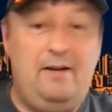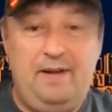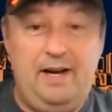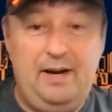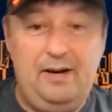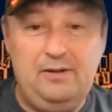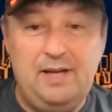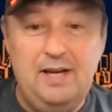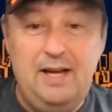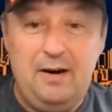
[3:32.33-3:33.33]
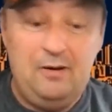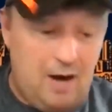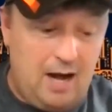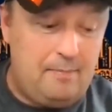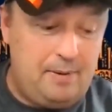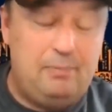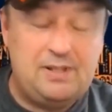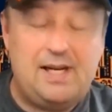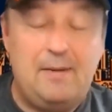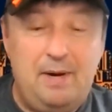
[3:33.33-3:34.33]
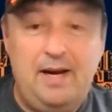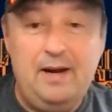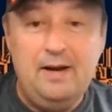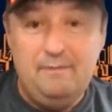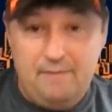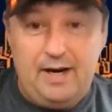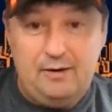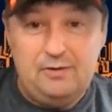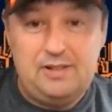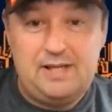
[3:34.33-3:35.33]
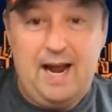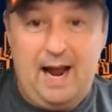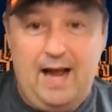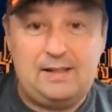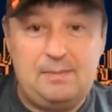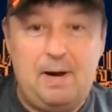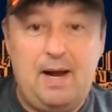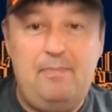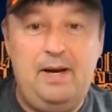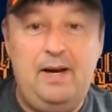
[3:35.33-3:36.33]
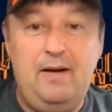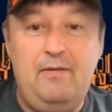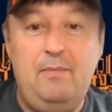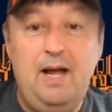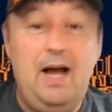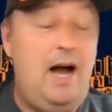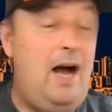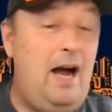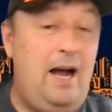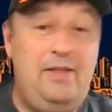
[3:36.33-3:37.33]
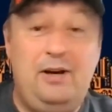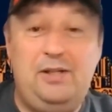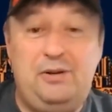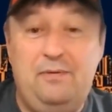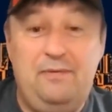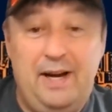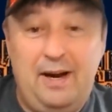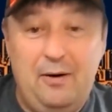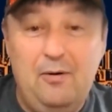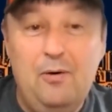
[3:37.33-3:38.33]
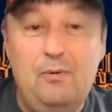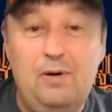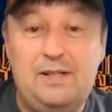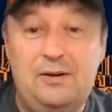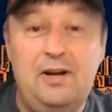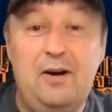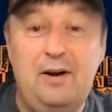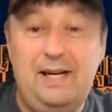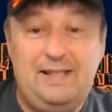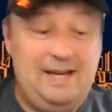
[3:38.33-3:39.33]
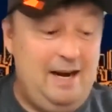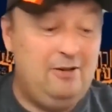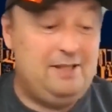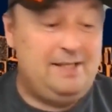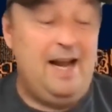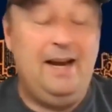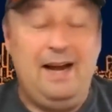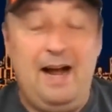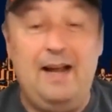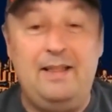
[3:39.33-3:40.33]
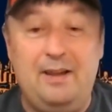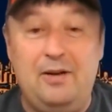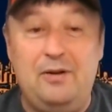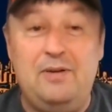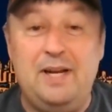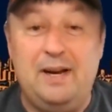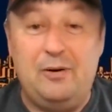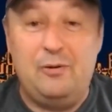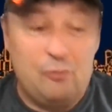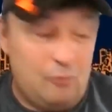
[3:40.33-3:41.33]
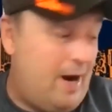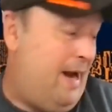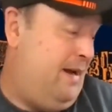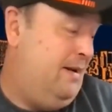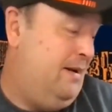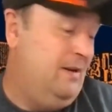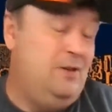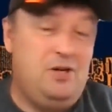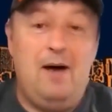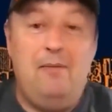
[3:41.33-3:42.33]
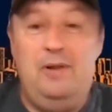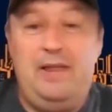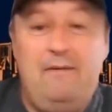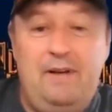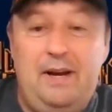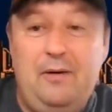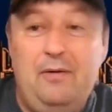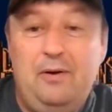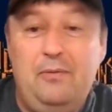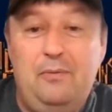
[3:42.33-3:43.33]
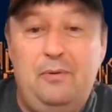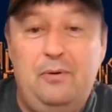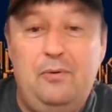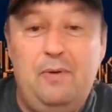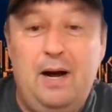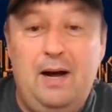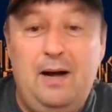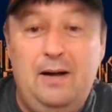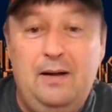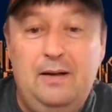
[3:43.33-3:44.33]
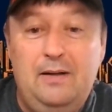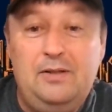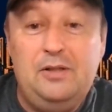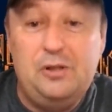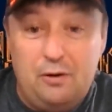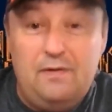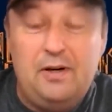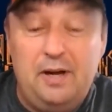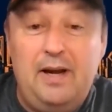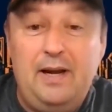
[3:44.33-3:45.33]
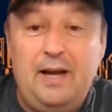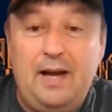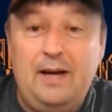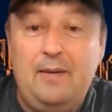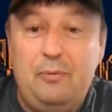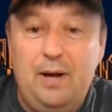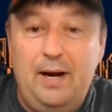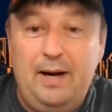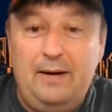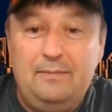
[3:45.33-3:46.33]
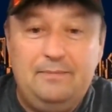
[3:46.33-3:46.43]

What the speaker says: of videos and a lot of people send me videos to ask my opinion of them. I thought your video was hilarious and outstanding. I thought you did a great job with that video and you deservingly ended up winning.